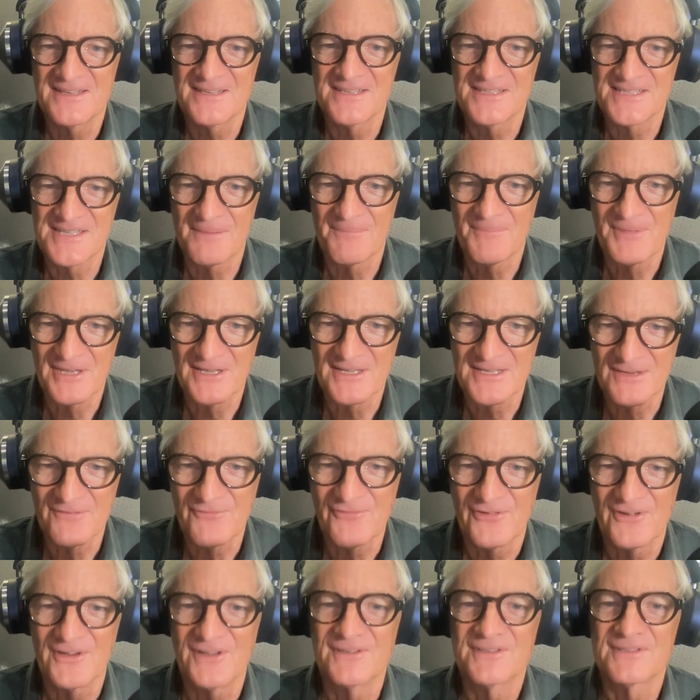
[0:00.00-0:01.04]
something
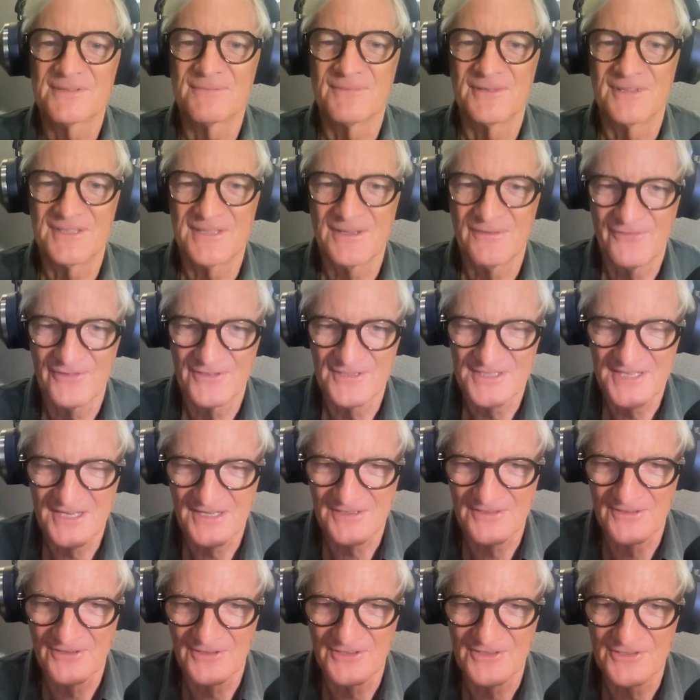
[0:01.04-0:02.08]
different with different
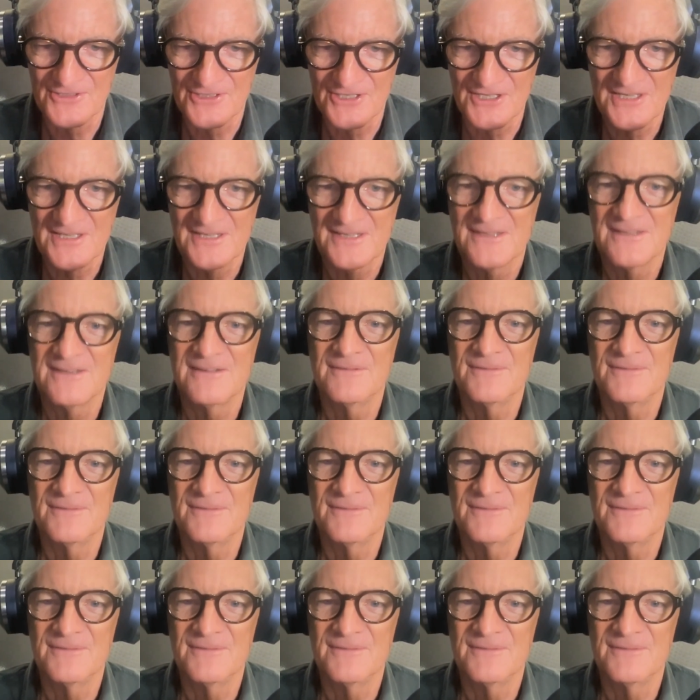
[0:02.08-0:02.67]
technology,